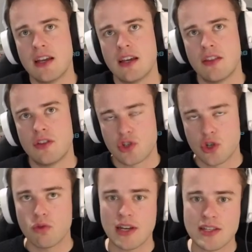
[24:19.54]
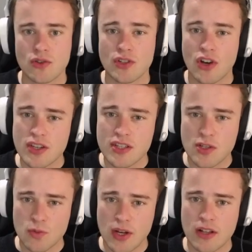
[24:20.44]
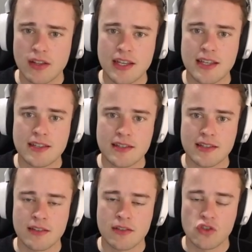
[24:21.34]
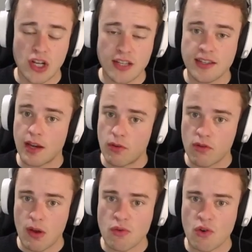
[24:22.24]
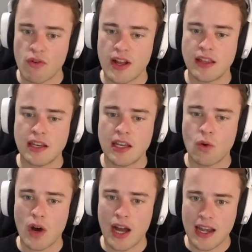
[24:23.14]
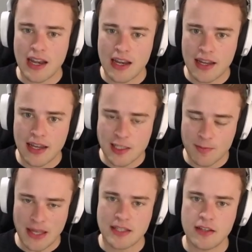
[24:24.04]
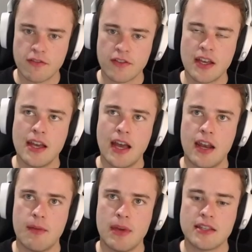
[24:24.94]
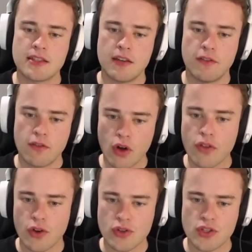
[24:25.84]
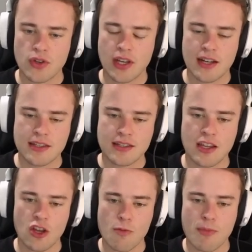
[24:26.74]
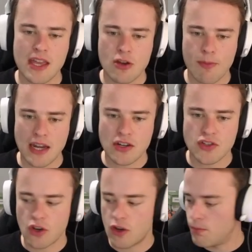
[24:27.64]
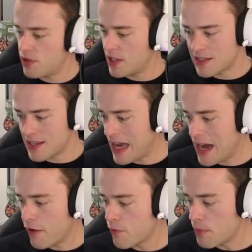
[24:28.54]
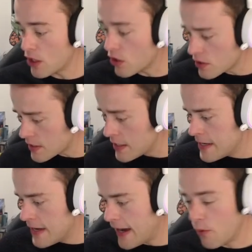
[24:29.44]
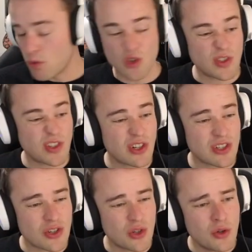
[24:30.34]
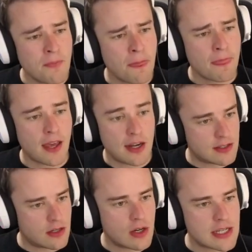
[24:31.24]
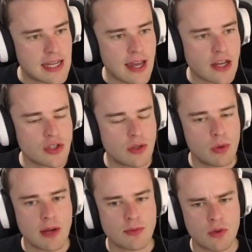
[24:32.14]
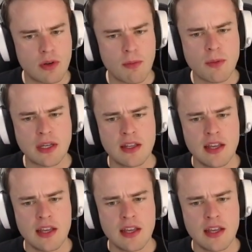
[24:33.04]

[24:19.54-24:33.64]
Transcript: The 2 resource cost as well is, just like with Rip Through Reality, quite expensive, and it means that if you've got those 2 cards sitting in your banish zone, plus say a Howl from Beyond, which also costs 2 and is a non-attack action that we'll come to in a moment,